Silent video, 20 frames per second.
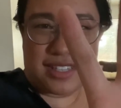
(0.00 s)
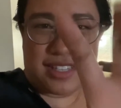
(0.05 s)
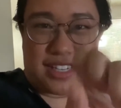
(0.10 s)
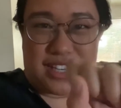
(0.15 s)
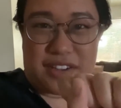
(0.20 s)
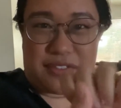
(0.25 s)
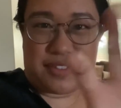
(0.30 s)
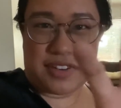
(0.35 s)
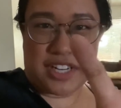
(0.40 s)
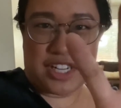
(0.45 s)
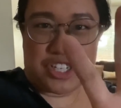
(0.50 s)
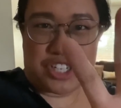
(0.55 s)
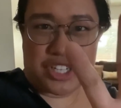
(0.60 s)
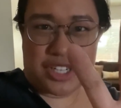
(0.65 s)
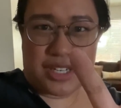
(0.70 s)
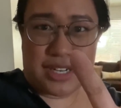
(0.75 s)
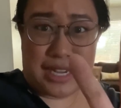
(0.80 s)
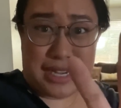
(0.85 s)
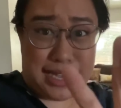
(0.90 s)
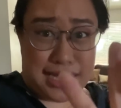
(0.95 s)
The
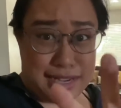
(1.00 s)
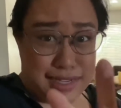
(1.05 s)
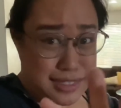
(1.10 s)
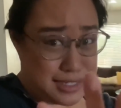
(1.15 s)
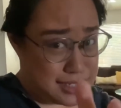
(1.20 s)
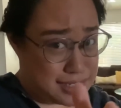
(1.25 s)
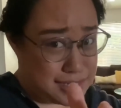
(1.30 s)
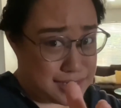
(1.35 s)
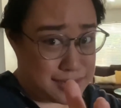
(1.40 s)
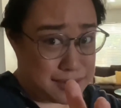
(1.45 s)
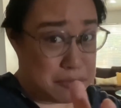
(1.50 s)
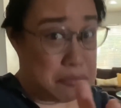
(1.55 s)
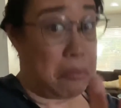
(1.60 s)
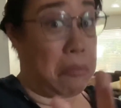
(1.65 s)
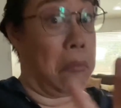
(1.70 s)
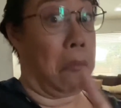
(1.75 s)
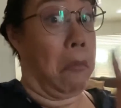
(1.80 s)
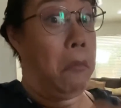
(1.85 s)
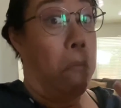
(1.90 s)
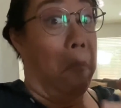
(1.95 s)
definition, I guess?
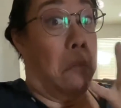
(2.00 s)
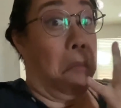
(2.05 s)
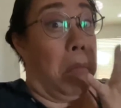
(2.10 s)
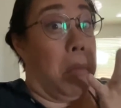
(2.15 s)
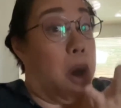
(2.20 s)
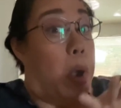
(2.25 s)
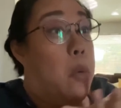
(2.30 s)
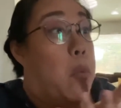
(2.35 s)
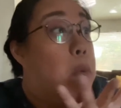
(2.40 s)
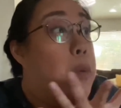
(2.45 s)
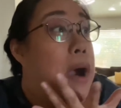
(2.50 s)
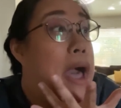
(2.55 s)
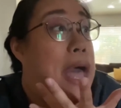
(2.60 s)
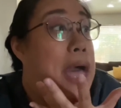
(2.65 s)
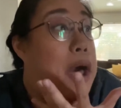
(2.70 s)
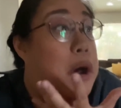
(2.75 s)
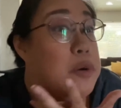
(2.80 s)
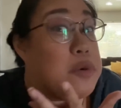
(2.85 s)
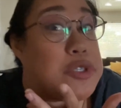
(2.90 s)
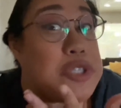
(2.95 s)

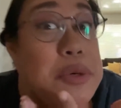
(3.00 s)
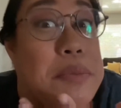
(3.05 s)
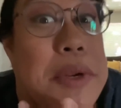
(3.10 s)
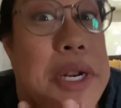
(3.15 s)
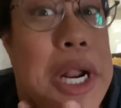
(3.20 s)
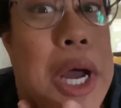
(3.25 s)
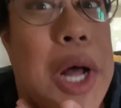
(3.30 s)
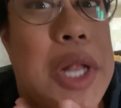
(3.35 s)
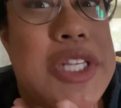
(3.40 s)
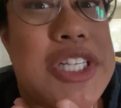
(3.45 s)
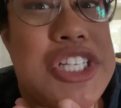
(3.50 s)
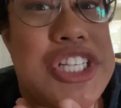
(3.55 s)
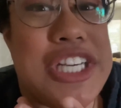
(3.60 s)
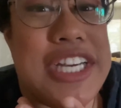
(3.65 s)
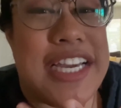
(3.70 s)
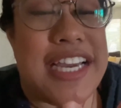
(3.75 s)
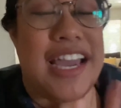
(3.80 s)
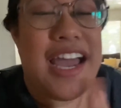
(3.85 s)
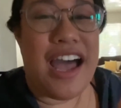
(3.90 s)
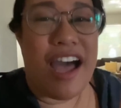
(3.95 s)
Wow,
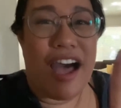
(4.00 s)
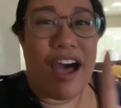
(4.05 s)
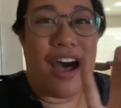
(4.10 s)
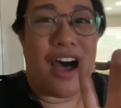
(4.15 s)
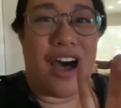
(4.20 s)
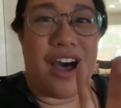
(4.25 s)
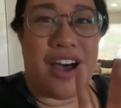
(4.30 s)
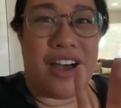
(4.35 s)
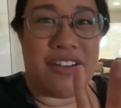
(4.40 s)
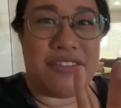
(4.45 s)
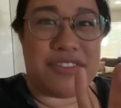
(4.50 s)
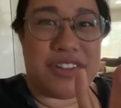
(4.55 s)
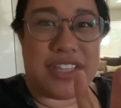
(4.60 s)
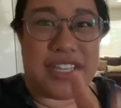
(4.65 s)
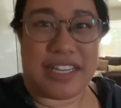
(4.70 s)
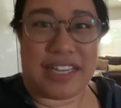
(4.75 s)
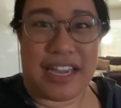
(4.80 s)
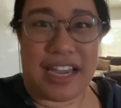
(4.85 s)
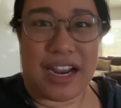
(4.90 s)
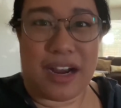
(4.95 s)
terminology of
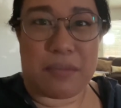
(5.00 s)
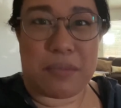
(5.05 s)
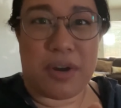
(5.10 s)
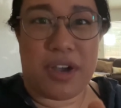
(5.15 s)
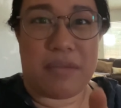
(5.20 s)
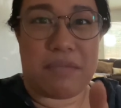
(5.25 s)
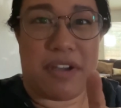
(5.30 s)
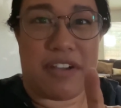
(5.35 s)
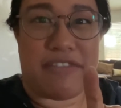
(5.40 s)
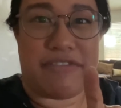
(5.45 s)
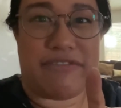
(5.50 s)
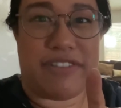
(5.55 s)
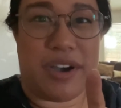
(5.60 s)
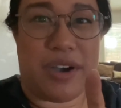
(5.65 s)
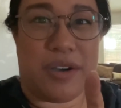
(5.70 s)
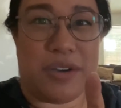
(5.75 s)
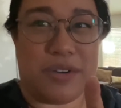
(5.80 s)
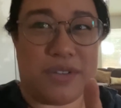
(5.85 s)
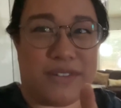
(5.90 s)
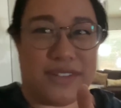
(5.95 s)
the camera on my
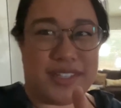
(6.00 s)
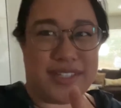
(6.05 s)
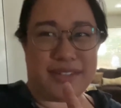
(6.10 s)
phone.